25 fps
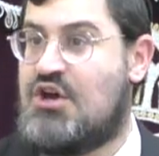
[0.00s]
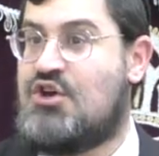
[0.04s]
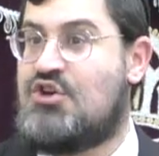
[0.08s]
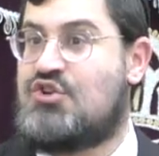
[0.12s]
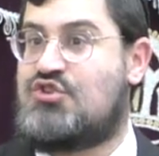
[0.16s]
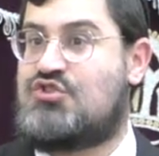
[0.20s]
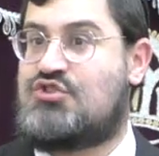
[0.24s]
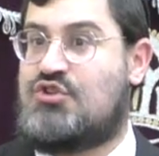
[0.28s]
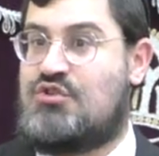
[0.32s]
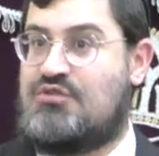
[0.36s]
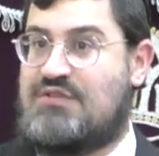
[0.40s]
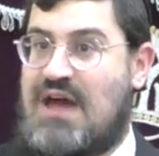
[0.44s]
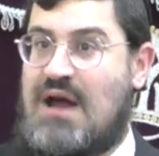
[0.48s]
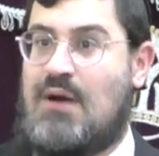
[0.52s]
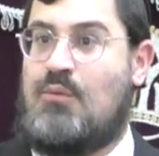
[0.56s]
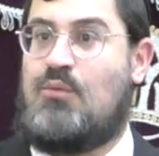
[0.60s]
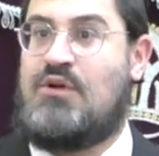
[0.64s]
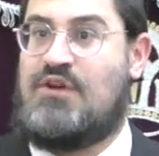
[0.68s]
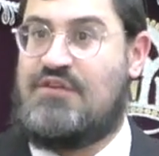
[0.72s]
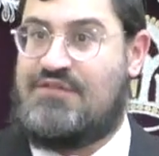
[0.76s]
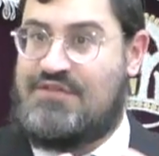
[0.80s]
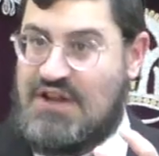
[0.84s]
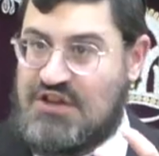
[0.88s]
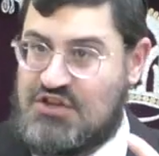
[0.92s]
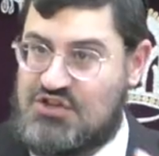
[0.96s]
so that will
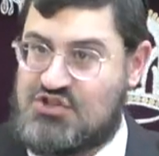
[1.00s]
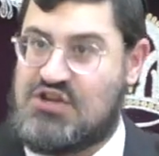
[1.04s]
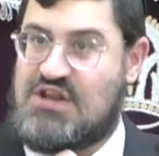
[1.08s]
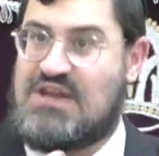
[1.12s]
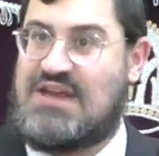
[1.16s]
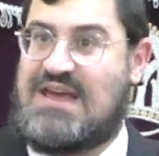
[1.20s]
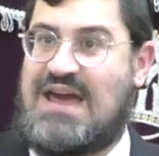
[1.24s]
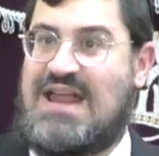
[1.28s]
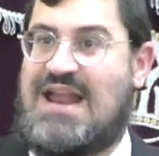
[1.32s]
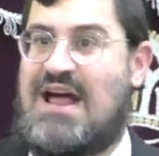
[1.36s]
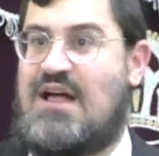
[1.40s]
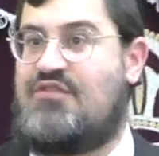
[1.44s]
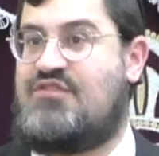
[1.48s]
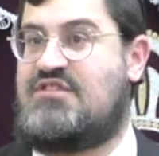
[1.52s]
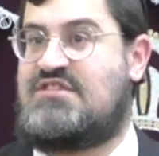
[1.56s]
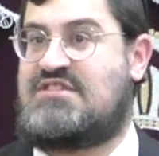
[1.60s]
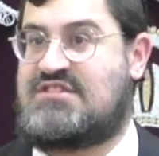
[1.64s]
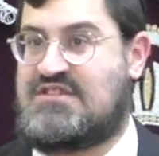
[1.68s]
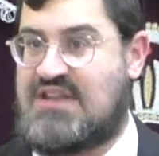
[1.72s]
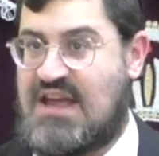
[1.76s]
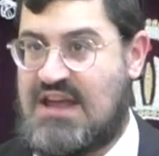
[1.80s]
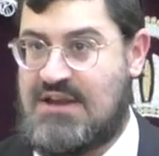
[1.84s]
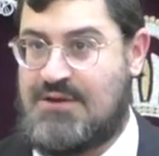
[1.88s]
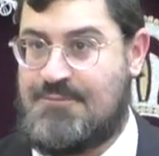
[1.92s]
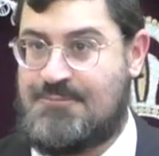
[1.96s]
eventually get out the
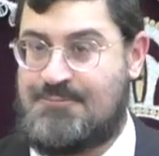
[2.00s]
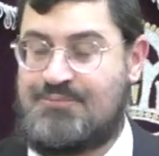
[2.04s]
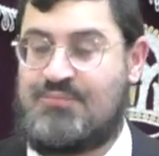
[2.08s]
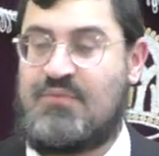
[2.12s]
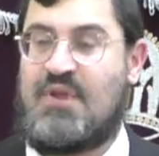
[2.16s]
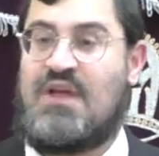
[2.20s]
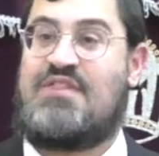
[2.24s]
stain.